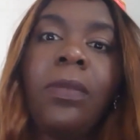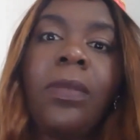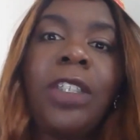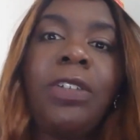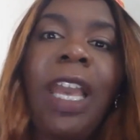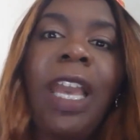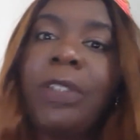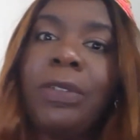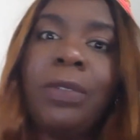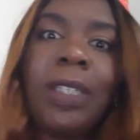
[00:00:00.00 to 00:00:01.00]
you have to
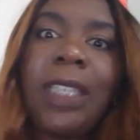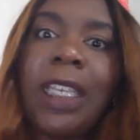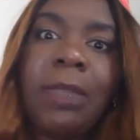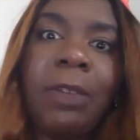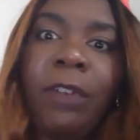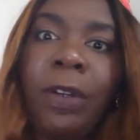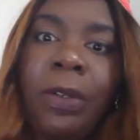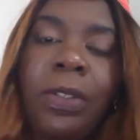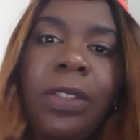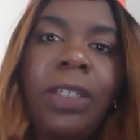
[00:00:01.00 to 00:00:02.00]
do an assessment
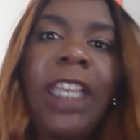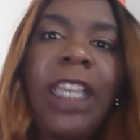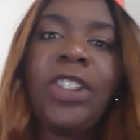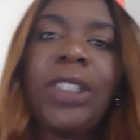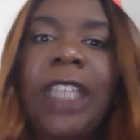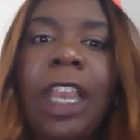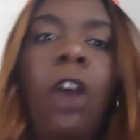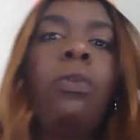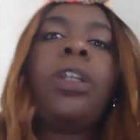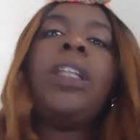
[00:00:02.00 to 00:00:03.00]
first. You can't just say,
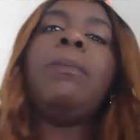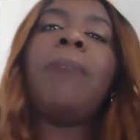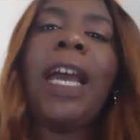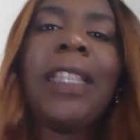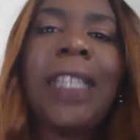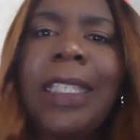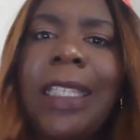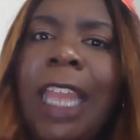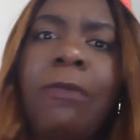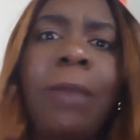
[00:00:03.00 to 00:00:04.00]
oh, we're going to buy this and
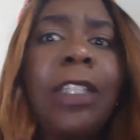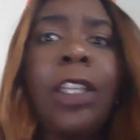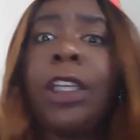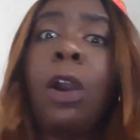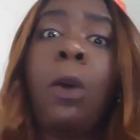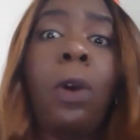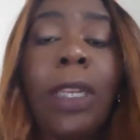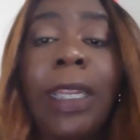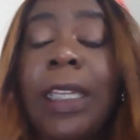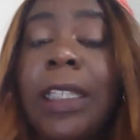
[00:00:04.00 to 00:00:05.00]
everybody's going to go
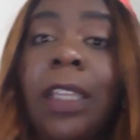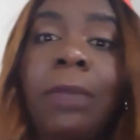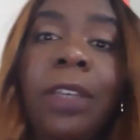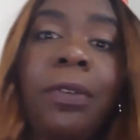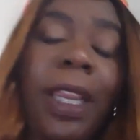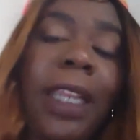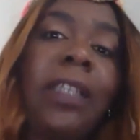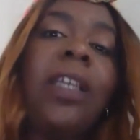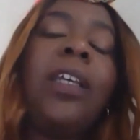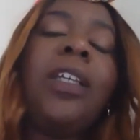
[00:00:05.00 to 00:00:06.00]
on it and it's going to be great.
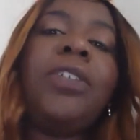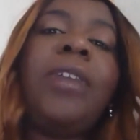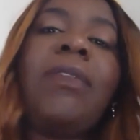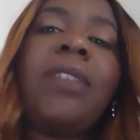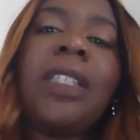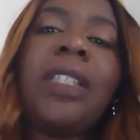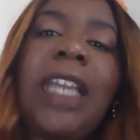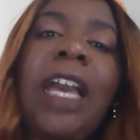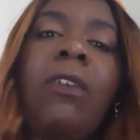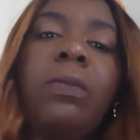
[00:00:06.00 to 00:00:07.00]
You have to see
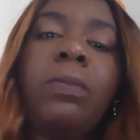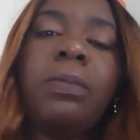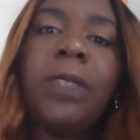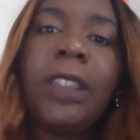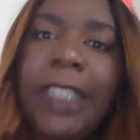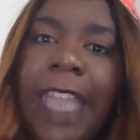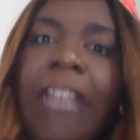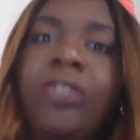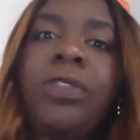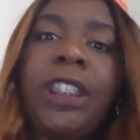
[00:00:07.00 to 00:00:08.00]
how
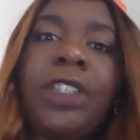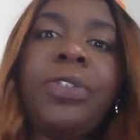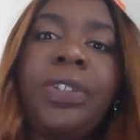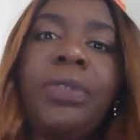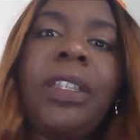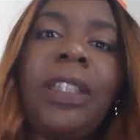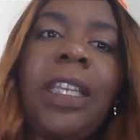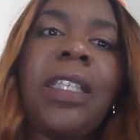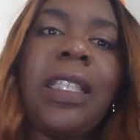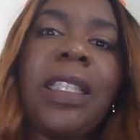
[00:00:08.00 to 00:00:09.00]
naturally you're doing
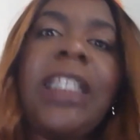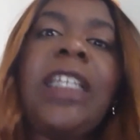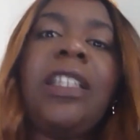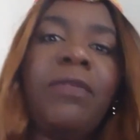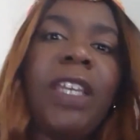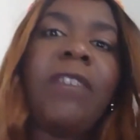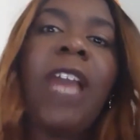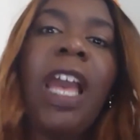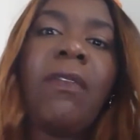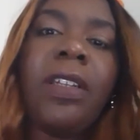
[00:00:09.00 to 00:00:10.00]
things, and seeing if
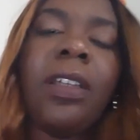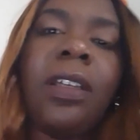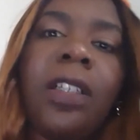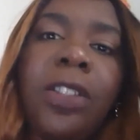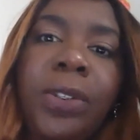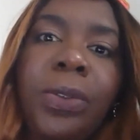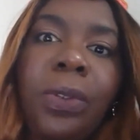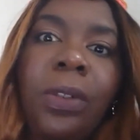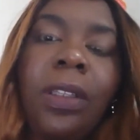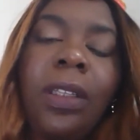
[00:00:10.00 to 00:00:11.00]
having a
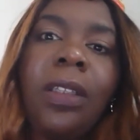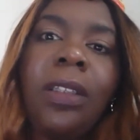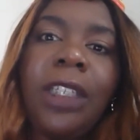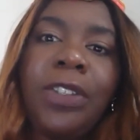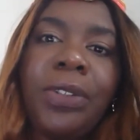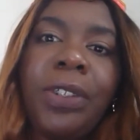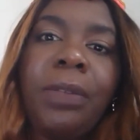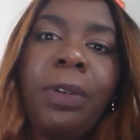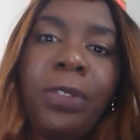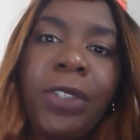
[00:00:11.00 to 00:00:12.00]
tool that you're going
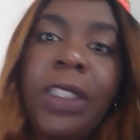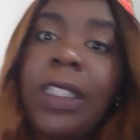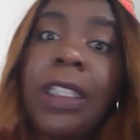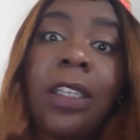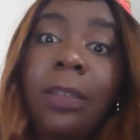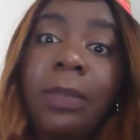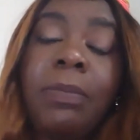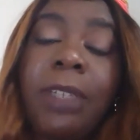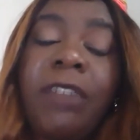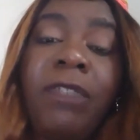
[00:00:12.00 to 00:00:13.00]
to purchase is going to be
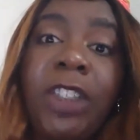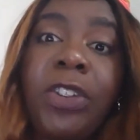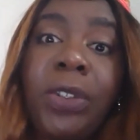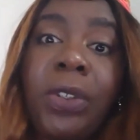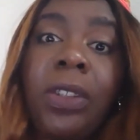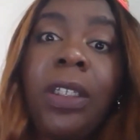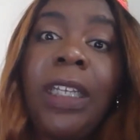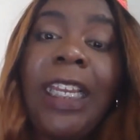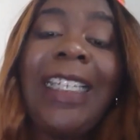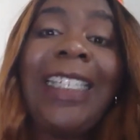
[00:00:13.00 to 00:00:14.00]
beneficial
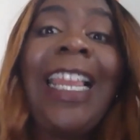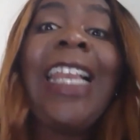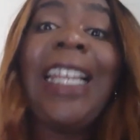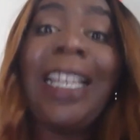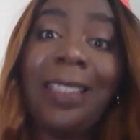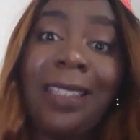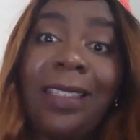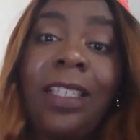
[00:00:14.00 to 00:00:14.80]
and enhance